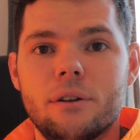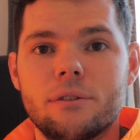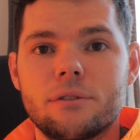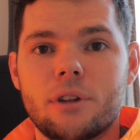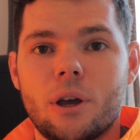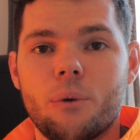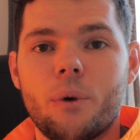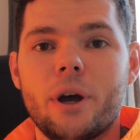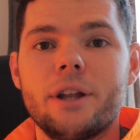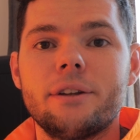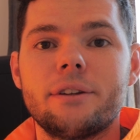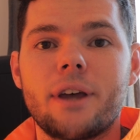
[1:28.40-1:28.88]

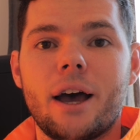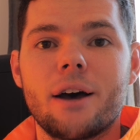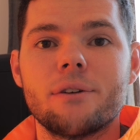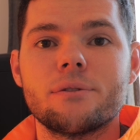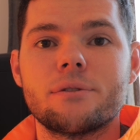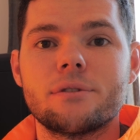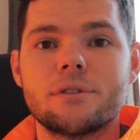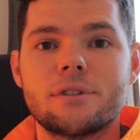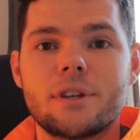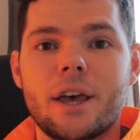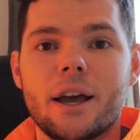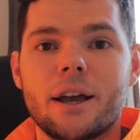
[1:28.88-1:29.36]
So I went
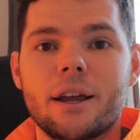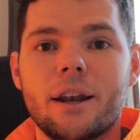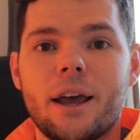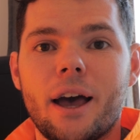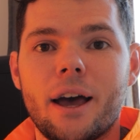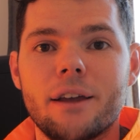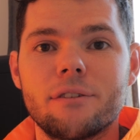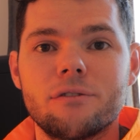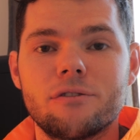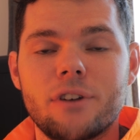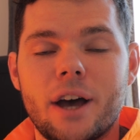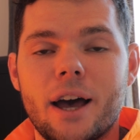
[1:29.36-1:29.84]
down to a
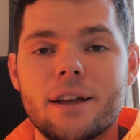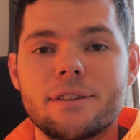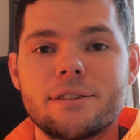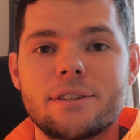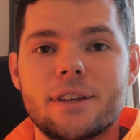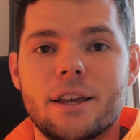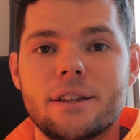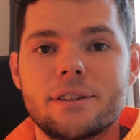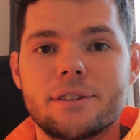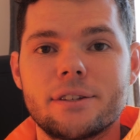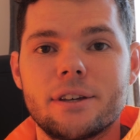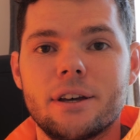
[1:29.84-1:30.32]
second-hand van
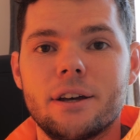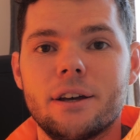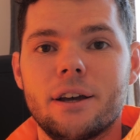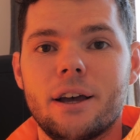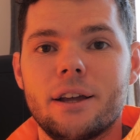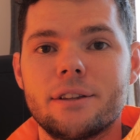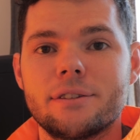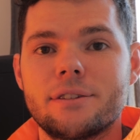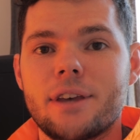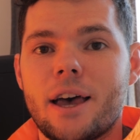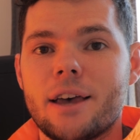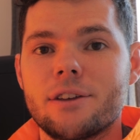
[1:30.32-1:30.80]
centre
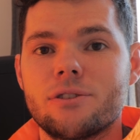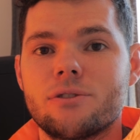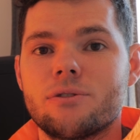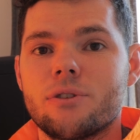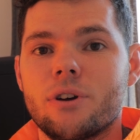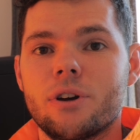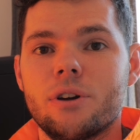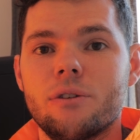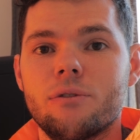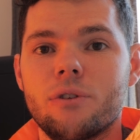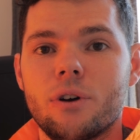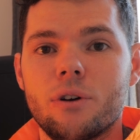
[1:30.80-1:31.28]
and test
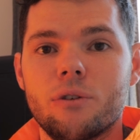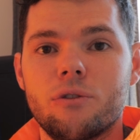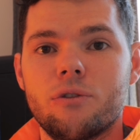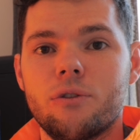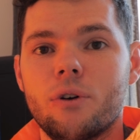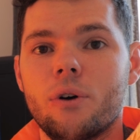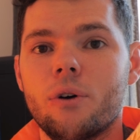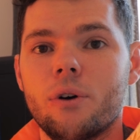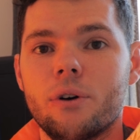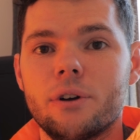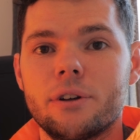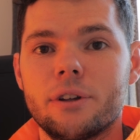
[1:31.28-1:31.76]
drove a
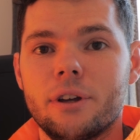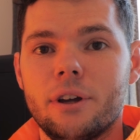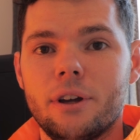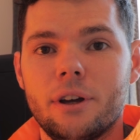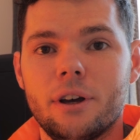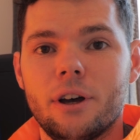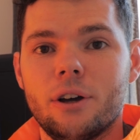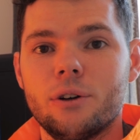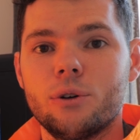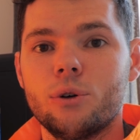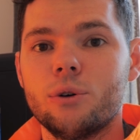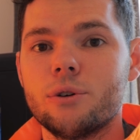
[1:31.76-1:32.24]
Ford.
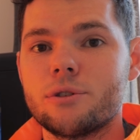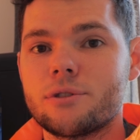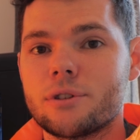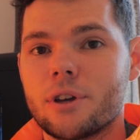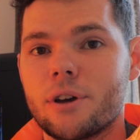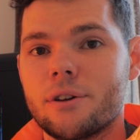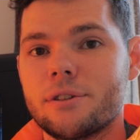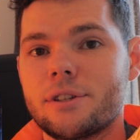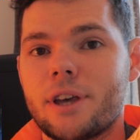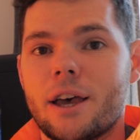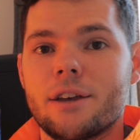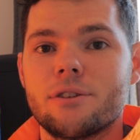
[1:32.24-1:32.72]
I
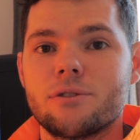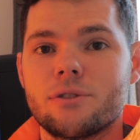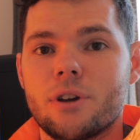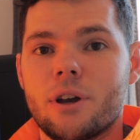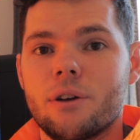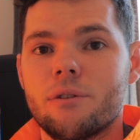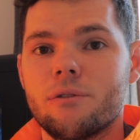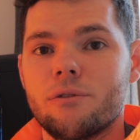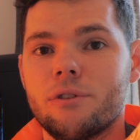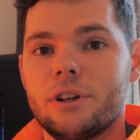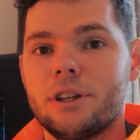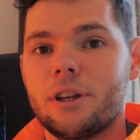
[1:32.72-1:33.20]
also test
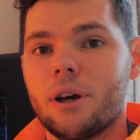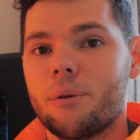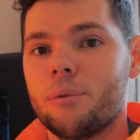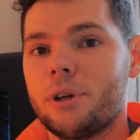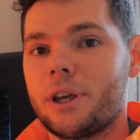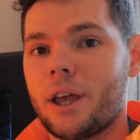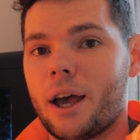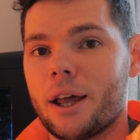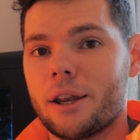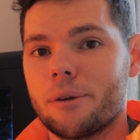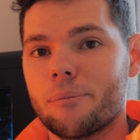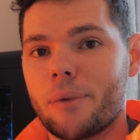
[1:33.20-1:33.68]
drove a
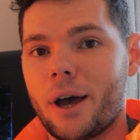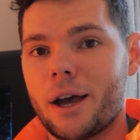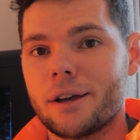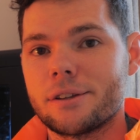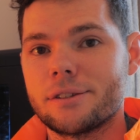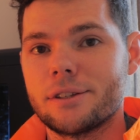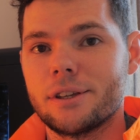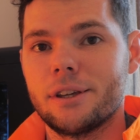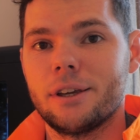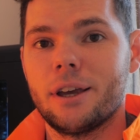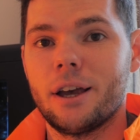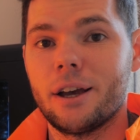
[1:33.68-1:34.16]
VW Caddy
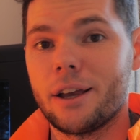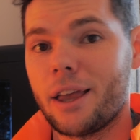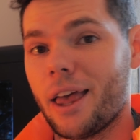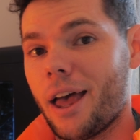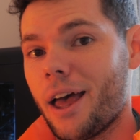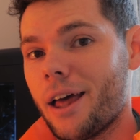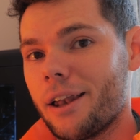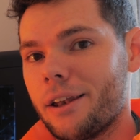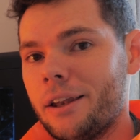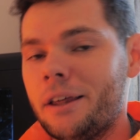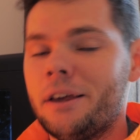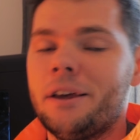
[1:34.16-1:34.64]
Maxi
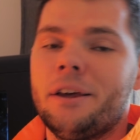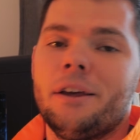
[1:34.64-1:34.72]
again.